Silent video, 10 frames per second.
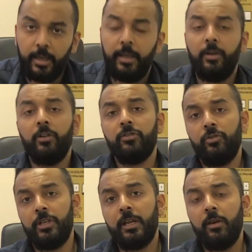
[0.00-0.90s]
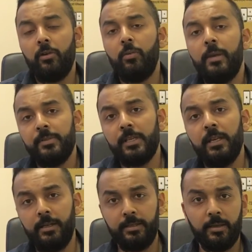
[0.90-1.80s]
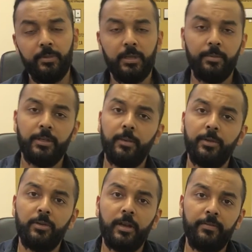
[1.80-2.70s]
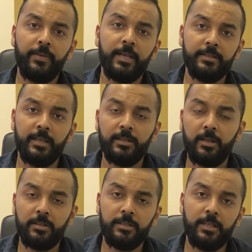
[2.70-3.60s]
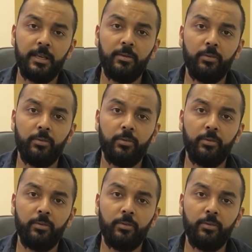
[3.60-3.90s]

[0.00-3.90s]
And also check out our website at www.fasttech.ca,